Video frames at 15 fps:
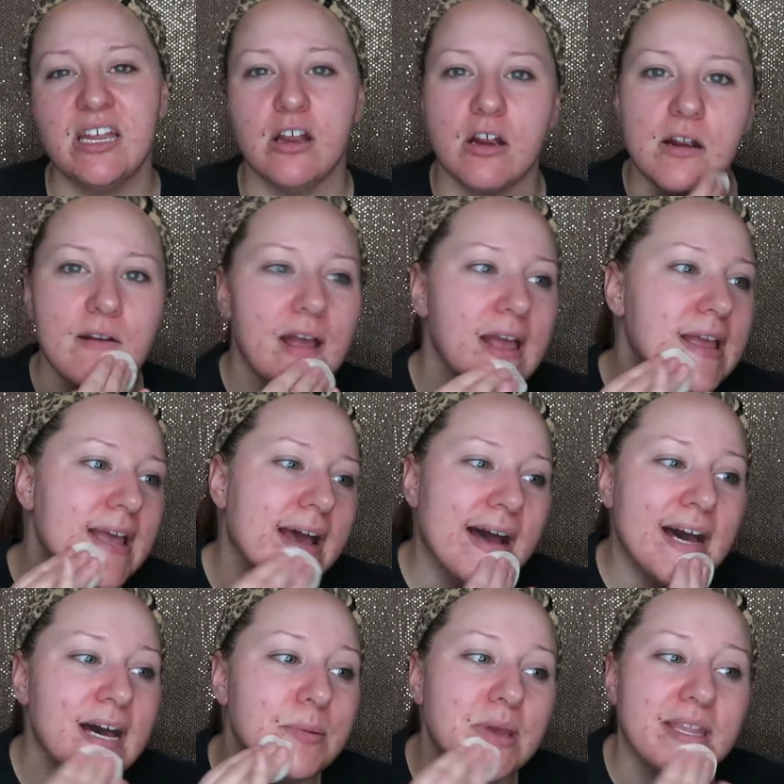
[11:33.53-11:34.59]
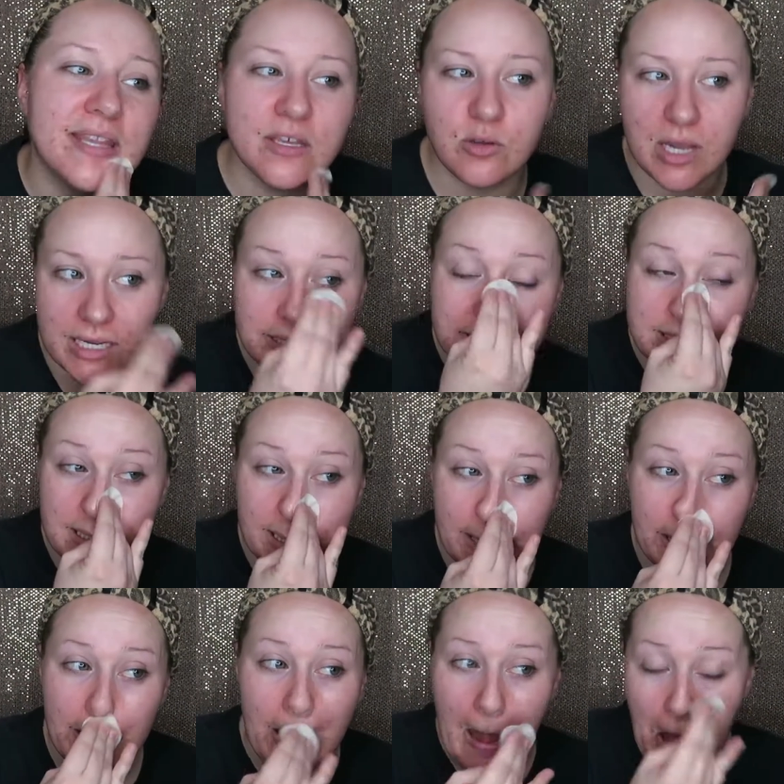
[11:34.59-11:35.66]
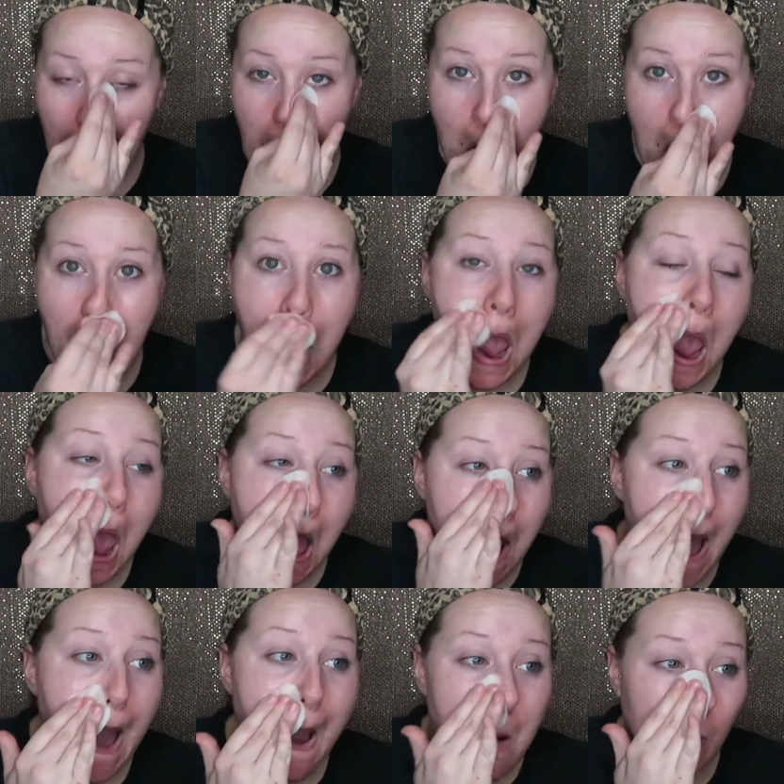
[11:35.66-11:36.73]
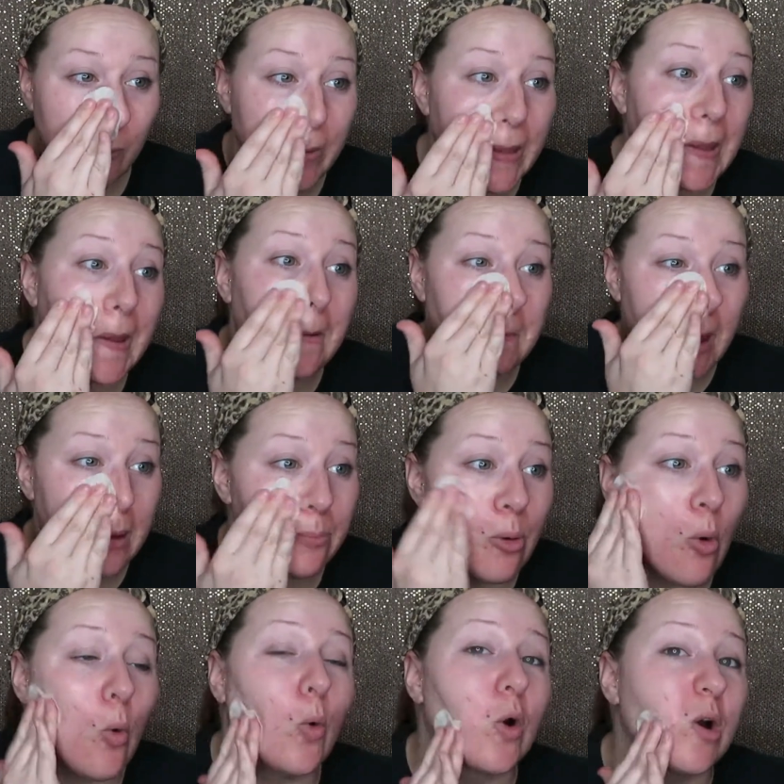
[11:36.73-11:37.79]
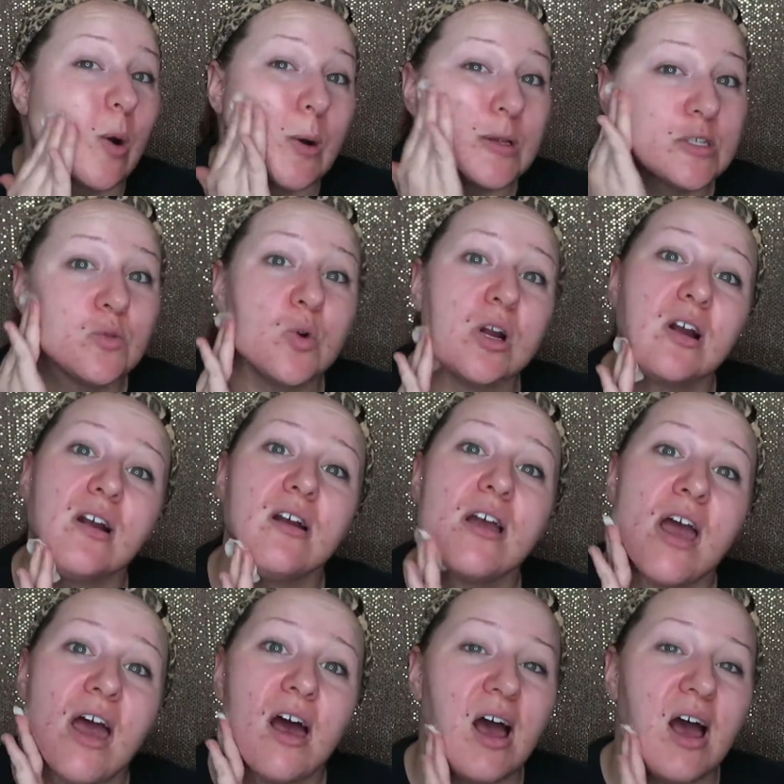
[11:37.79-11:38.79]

here and let you guys see how big my pores were.